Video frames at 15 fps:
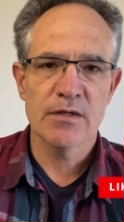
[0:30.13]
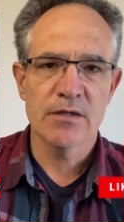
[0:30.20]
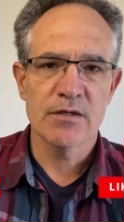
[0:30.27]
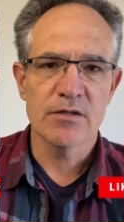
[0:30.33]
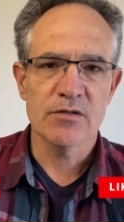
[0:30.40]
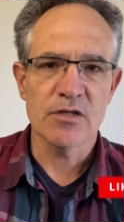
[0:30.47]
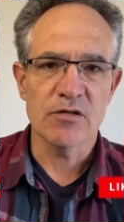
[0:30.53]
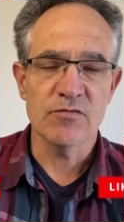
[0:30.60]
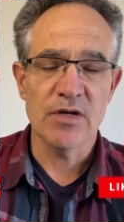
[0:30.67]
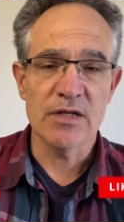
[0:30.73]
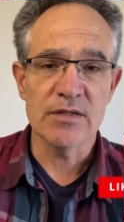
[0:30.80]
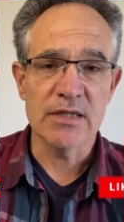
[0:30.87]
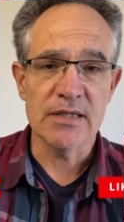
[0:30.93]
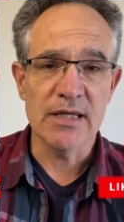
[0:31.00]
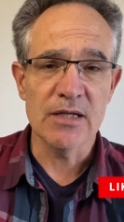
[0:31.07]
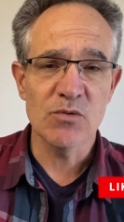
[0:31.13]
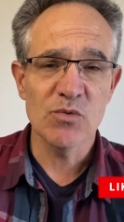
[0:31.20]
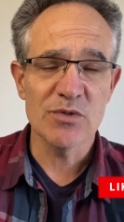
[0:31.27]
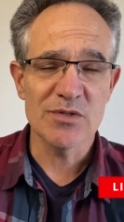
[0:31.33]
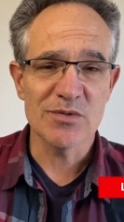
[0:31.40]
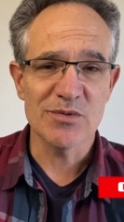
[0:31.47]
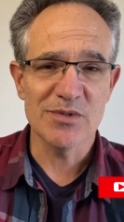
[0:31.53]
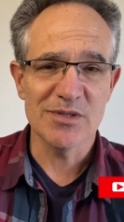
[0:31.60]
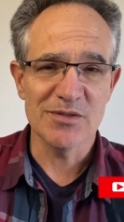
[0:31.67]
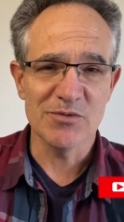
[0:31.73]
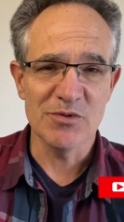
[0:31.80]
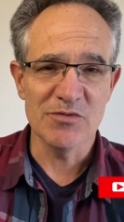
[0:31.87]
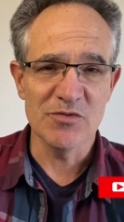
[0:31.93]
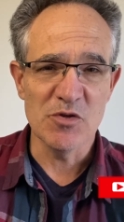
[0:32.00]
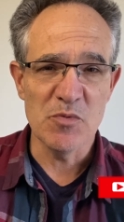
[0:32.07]
So I found that was
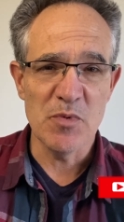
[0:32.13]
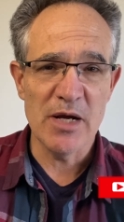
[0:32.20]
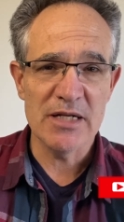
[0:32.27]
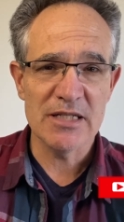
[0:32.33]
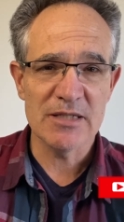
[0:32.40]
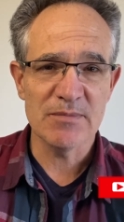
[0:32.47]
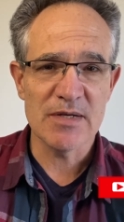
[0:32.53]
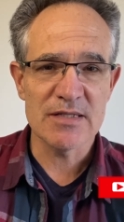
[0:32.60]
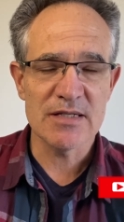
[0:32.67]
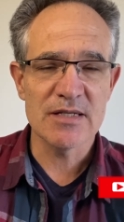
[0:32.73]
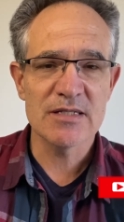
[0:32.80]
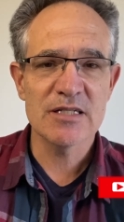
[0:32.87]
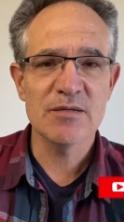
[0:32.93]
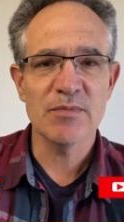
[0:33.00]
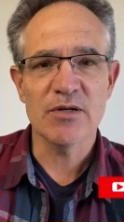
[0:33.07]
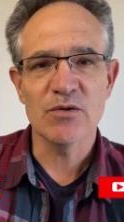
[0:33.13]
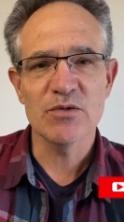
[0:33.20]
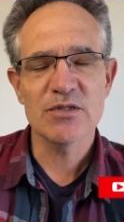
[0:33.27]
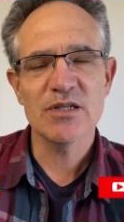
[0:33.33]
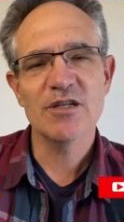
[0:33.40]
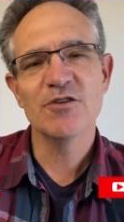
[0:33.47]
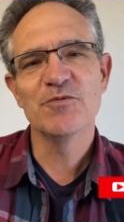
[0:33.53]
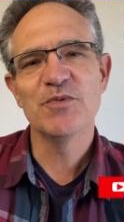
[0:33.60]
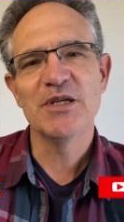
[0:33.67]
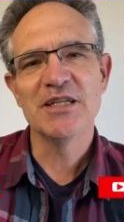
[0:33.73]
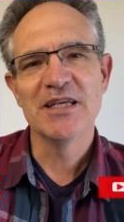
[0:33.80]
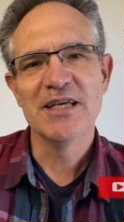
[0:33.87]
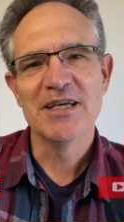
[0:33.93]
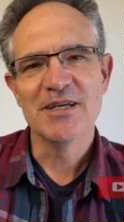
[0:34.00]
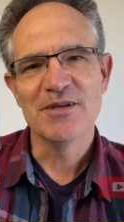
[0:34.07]
reverberating my system, and also I've been
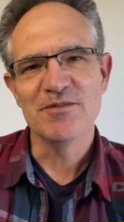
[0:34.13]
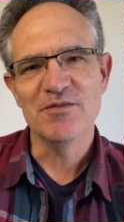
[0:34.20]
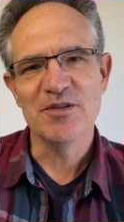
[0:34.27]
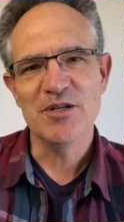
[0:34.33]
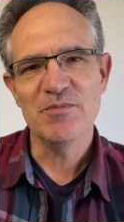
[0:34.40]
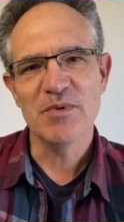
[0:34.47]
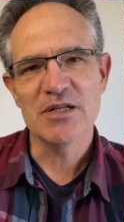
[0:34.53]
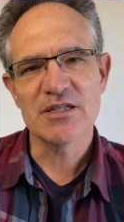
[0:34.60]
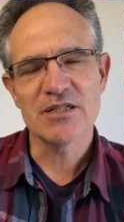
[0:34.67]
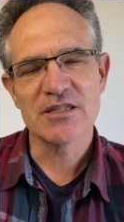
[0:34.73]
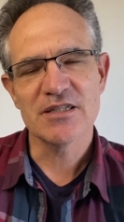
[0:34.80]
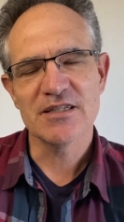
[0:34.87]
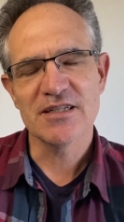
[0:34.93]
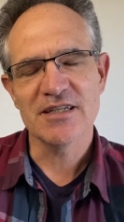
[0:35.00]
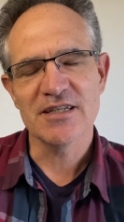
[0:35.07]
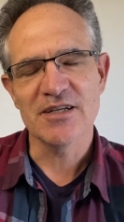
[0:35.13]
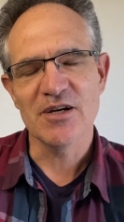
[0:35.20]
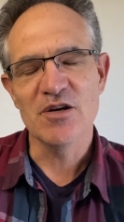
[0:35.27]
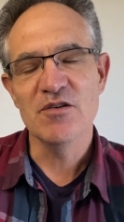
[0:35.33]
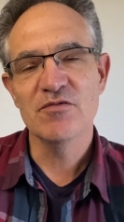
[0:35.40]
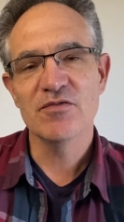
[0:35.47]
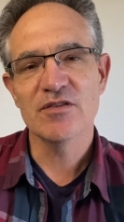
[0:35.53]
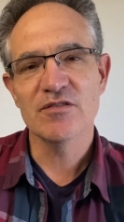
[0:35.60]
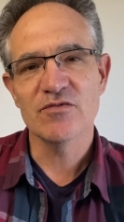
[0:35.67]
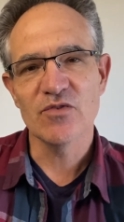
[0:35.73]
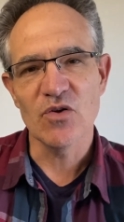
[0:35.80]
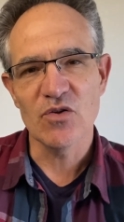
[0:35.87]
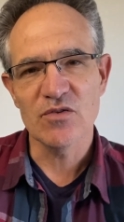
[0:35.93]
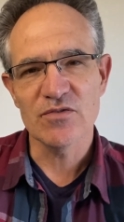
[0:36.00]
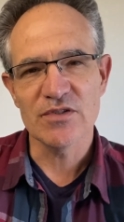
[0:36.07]
very much
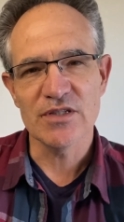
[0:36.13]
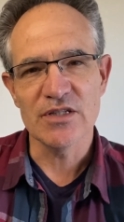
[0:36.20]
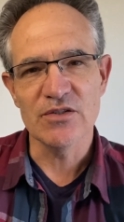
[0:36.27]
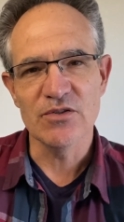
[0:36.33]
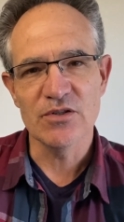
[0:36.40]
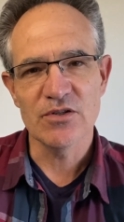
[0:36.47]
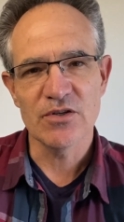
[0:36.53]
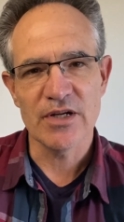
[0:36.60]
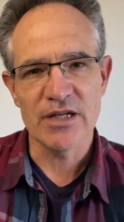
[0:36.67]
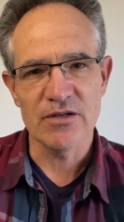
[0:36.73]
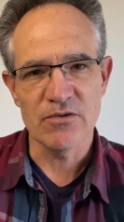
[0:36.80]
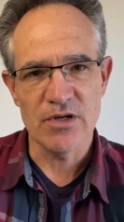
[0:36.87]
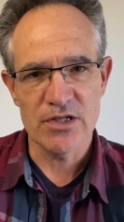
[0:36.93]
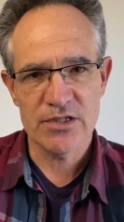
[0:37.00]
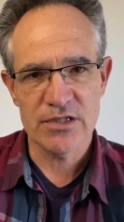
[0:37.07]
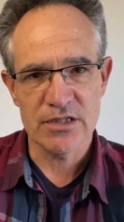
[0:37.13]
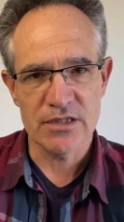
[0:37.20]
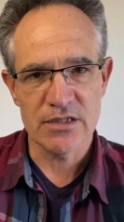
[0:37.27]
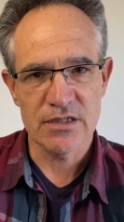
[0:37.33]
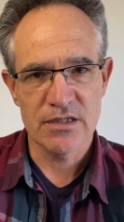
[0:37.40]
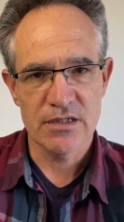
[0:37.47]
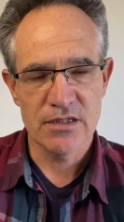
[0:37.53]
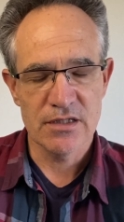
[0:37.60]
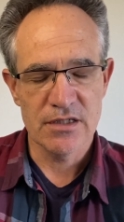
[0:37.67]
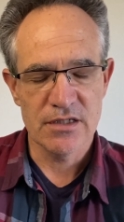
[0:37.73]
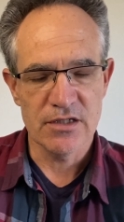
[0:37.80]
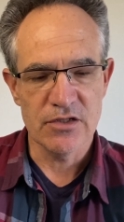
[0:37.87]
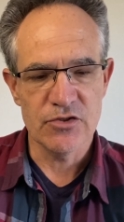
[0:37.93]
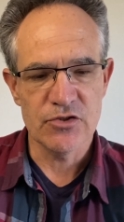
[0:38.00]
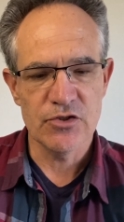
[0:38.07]
over-involved in the Ukraine-Russia
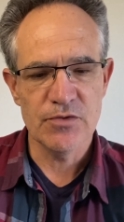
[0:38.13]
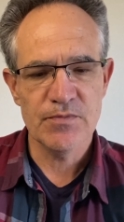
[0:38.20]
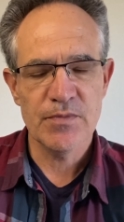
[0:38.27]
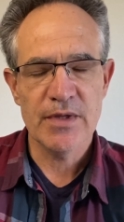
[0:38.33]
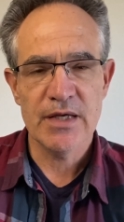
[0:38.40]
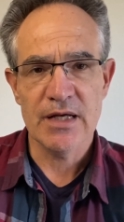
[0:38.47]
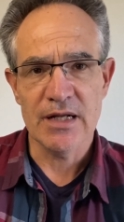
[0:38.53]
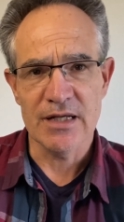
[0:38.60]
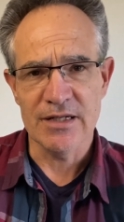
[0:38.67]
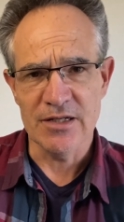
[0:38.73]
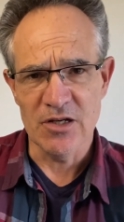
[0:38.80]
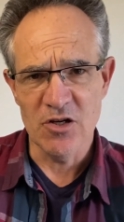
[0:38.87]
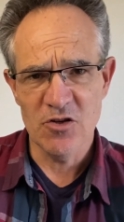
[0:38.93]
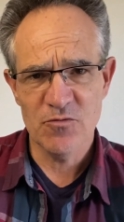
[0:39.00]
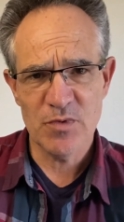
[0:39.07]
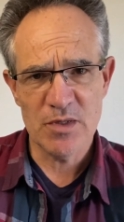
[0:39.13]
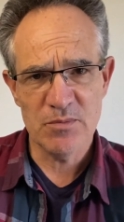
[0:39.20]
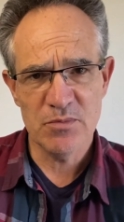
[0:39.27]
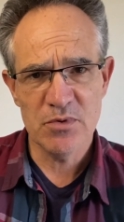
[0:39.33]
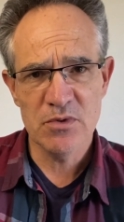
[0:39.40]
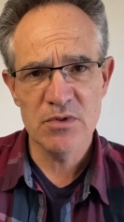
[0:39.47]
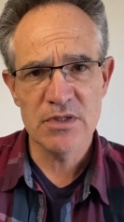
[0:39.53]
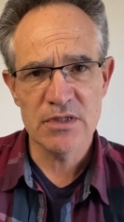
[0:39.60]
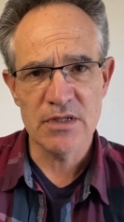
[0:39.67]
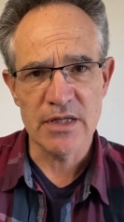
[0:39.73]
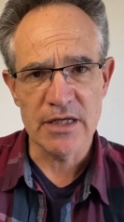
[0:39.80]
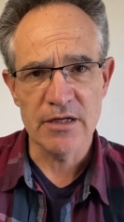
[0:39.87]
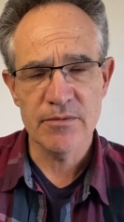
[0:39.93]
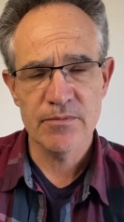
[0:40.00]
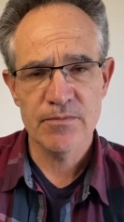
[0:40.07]
issue, and I know I've been pulled in
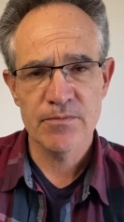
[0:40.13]
there.